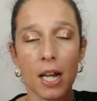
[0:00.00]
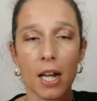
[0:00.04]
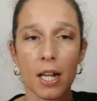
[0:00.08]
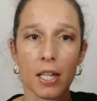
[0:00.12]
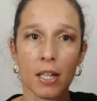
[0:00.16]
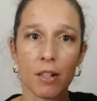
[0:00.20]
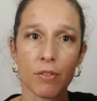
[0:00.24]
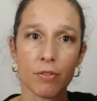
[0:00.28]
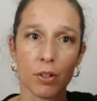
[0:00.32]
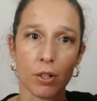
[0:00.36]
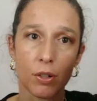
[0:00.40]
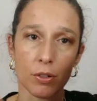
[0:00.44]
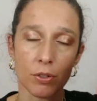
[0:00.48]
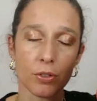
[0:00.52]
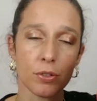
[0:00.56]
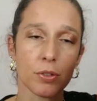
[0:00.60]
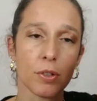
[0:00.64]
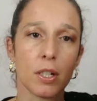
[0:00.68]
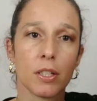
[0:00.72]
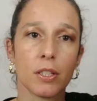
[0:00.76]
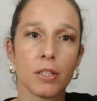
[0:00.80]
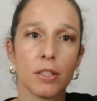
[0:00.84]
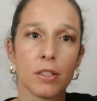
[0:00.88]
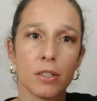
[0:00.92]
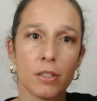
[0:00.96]
I have
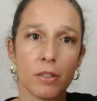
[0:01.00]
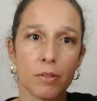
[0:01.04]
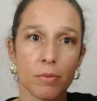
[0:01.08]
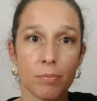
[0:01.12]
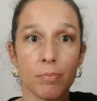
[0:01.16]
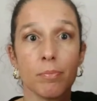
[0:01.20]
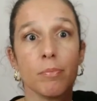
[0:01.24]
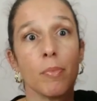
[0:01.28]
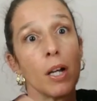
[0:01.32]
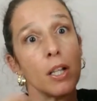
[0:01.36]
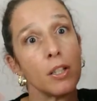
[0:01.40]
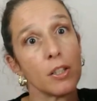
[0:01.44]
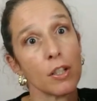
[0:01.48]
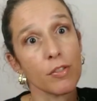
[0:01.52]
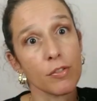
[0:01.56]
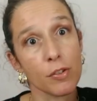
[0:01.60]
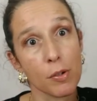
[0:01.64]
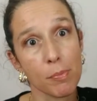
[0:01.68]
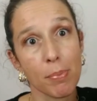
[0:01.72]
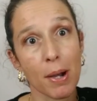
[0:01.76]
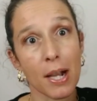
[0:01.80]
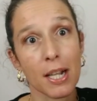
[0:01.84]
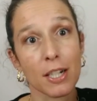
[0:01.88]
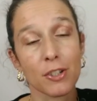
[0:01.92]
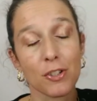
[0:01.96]
also
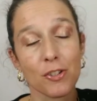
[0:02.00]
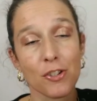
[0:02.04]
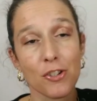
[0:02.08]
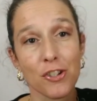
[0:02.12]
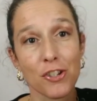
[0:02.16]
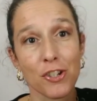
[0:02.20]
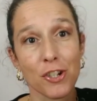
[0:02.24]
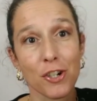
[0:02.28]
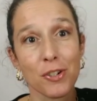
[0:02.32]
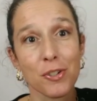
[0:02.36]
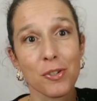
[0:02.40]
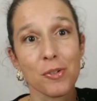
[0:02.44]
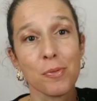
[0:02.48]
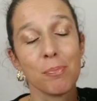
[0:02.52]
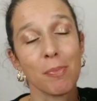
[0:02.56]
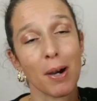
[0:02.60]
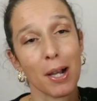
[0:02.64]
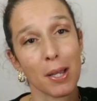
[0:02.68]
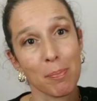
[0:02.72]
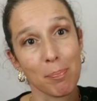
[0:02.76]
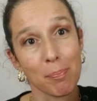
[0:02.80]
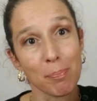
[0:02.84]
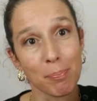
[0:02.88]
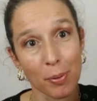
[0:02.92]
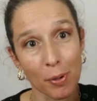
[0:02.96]
another bag to show you,
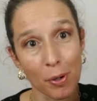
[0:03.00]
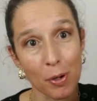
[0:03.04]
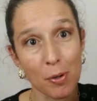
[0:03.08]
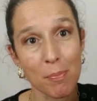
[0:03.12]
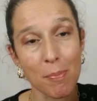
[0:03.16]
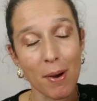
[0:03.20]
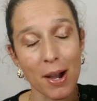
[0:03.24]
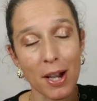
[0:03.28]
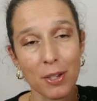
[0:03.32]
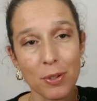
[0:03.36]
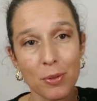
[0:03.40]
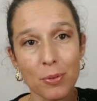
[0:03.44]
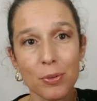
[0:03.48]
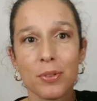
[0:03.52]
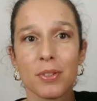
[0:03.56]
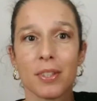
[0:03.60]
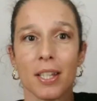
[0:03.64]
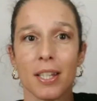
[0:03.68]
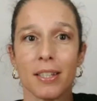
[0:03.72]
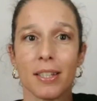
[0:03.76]
my Paul Marius.